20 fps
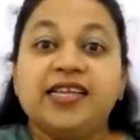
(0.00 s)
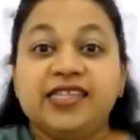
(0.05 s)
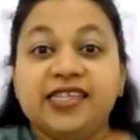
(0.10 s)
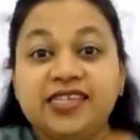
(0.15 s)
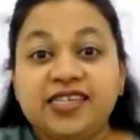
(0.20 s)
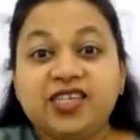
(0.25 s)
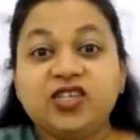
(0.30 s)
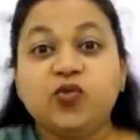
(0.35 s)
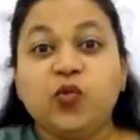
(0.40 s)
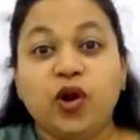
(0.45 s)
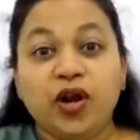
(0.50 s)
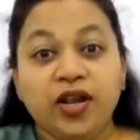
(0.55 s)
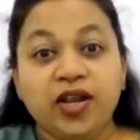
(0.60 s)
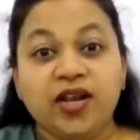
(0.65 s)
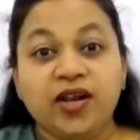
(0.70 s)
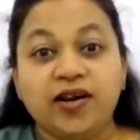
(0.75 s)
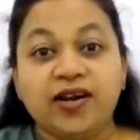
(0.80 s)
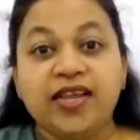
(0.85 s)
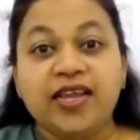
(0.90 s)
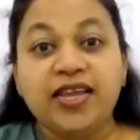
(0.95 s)
This is what
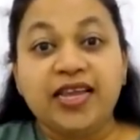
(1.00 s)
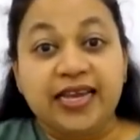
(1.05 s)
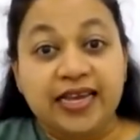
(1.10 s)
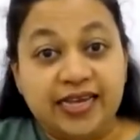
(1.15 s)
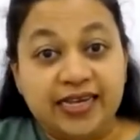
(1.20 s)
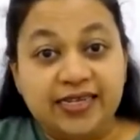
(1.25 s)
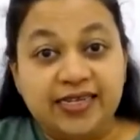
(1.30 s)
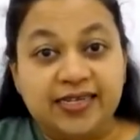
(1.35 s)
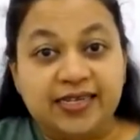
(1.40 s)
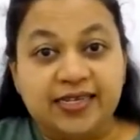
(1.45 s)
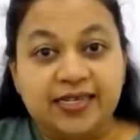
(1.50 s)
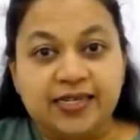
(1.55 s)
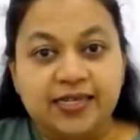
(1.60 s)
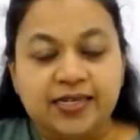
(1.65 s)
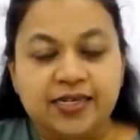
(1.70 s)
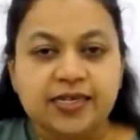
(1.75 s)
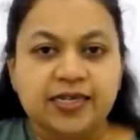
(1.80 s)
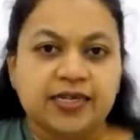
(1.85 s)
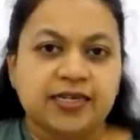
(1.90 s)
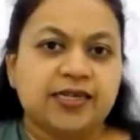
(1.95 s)
learning is.
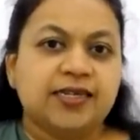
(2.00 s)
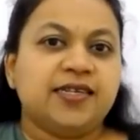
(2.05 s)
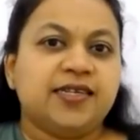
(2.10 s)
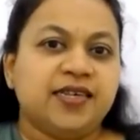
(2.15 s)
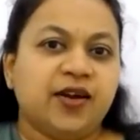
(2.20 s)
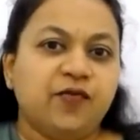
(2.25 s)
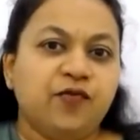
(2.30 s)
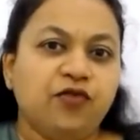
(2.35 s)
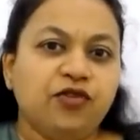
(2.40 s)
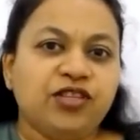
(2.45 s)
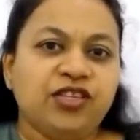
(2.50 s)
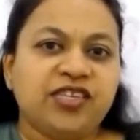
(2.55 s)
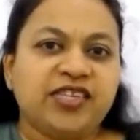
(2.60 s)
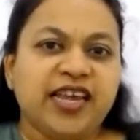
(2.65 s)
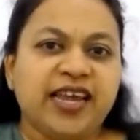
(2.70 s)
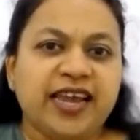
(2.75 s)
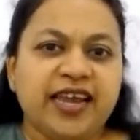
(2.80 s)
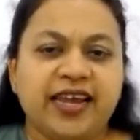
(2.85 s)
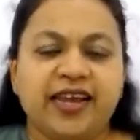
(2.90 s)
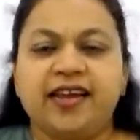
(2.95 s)
Some would
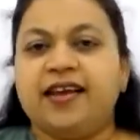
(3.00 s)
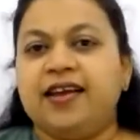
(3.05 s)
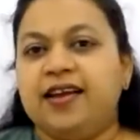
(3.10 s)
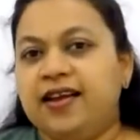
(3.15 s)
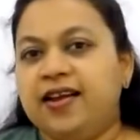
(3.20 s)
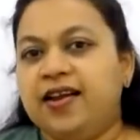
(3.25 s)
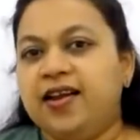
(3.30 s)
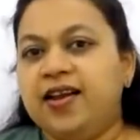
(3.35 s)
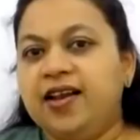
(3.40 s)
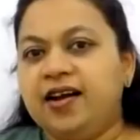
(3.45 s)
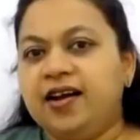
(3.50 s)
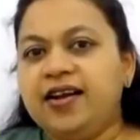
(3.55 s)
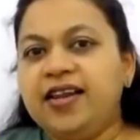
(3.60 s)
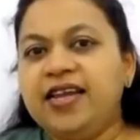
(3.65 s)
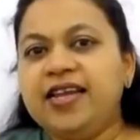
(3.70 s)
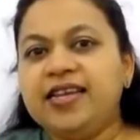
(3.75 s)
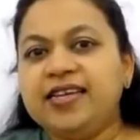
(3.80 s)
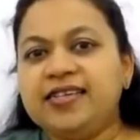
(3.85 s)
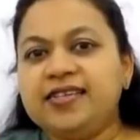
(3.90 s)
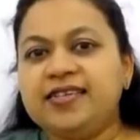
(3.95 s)
say
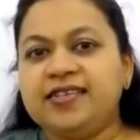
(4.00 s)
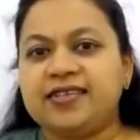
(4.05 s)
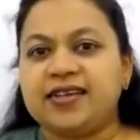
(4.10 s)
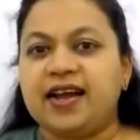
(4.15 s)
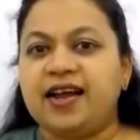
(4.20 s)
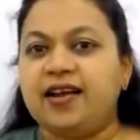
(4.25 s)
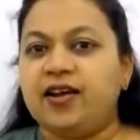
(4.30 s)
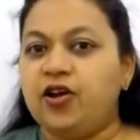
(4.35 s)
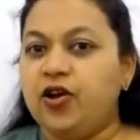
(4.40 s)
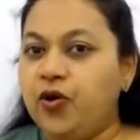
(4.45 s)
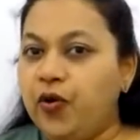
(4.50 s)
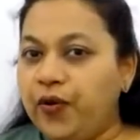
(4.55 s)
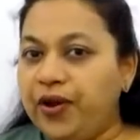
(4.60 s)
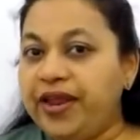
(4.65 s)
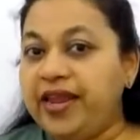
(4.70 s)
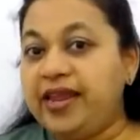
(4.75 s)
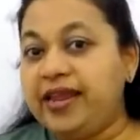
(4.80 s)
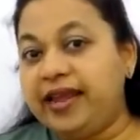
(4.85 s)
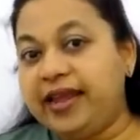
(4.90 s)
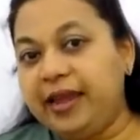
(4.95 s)
learning is
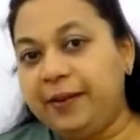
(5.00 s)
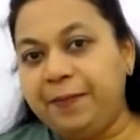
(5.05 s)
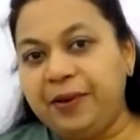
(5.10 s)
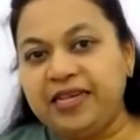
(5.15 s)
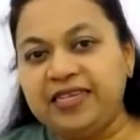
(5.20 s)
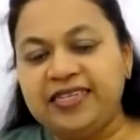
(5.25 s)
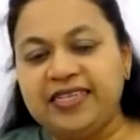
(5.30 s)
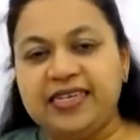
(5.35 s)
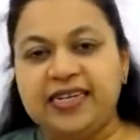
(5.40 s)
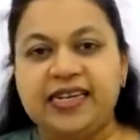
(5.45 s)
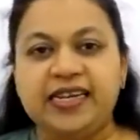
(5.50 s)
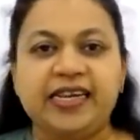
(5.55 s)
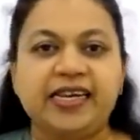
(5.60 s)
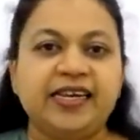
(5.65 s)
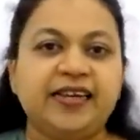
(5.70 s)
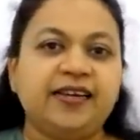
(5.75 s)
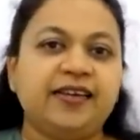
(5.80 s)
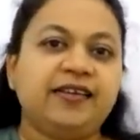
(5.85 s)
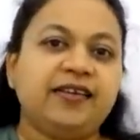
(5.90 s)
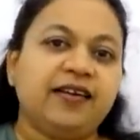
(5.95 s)
knowing
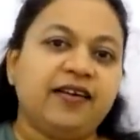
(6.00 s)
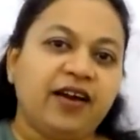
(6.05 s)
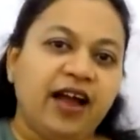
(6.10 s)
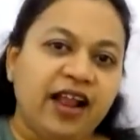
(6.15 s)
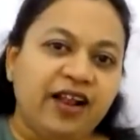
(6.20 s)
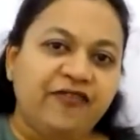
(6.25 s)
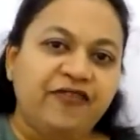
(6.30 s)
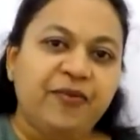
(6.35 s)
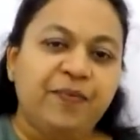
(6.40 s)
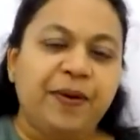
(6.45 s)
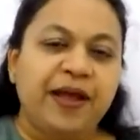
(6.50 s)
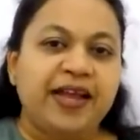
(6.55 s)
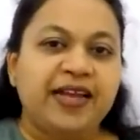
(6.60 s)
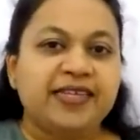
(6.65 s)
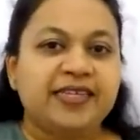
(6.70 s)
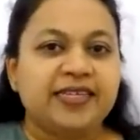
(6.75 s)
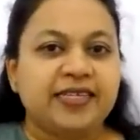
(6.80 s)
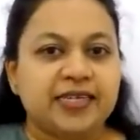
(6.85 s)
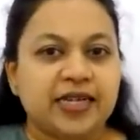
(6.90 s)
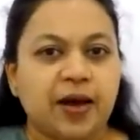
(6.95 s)
ABCD,
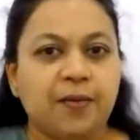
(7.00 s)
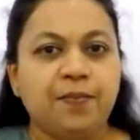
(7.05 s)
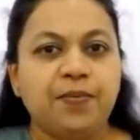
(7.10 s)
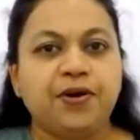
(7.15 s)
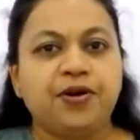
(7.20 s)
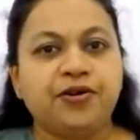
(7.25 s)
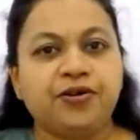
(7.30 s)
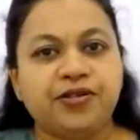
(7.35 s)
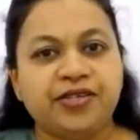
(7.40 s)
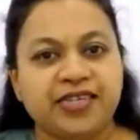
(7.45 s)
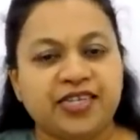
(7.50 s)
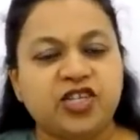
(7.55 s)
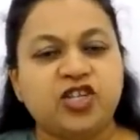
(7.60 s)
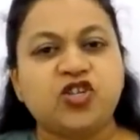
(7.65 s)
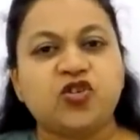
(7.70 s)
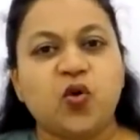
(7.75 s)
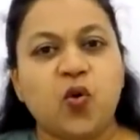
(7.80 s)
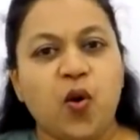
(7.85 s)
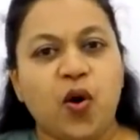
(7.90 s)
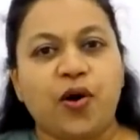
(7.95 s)
alphabets, numbers,
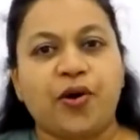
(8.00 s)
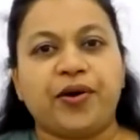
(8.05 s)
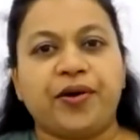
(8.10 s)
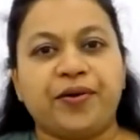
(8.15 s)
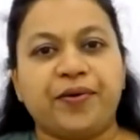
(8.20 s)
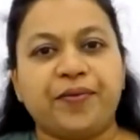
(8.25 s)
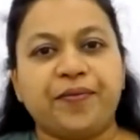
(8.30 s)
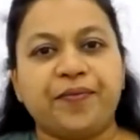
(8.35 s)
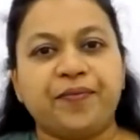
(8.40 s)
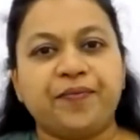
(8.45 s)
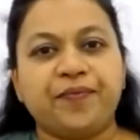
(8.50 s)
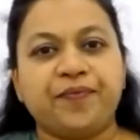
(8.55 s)
and so on.